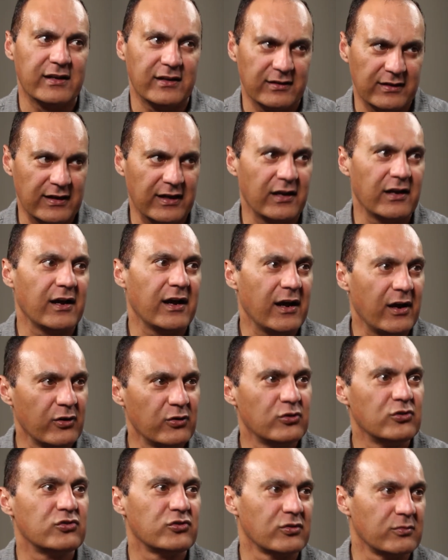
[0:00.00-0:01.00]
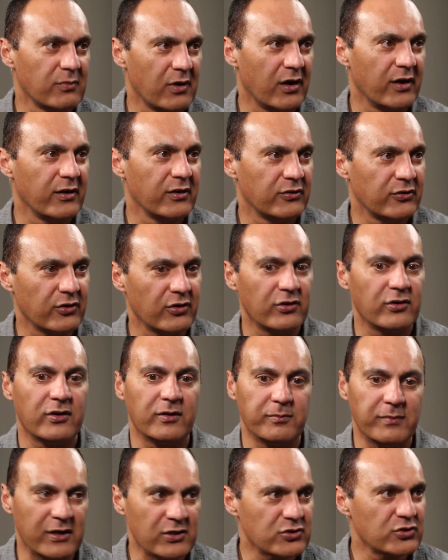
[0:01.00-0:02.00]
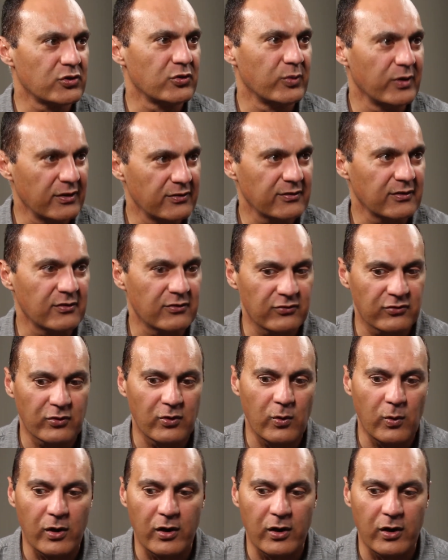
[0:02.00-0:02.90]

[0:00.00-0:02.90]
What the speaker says: and kind of how you should monitor and measure risk and so